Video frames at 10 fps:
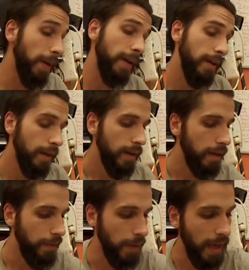But
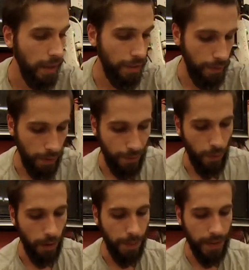if you can't throw
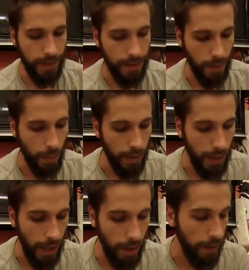4 pieces in one
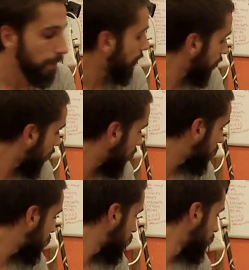day, or in my
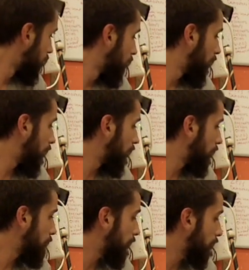case,
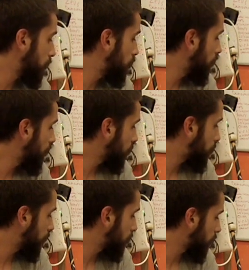I'm making 2 of each
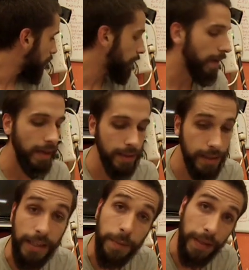piece, so I think I'm making
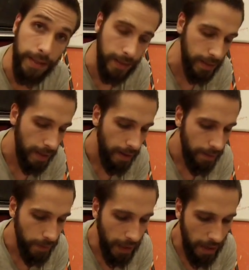6 pieces.
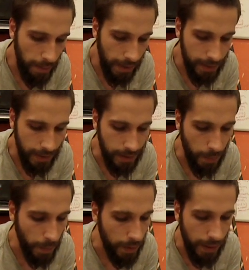If you can't make 6
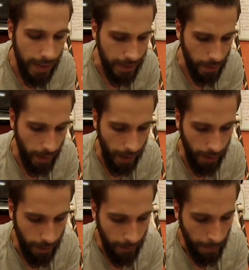in one day, that's
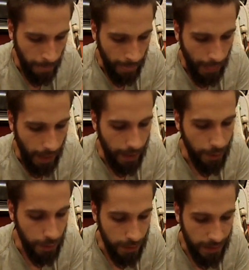okay.
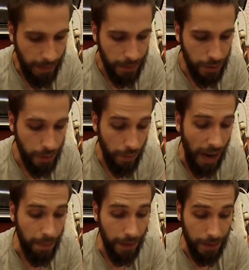You just need to make sure you
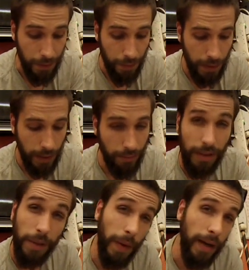wrap things really,
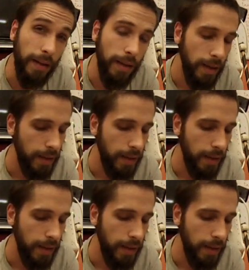really well.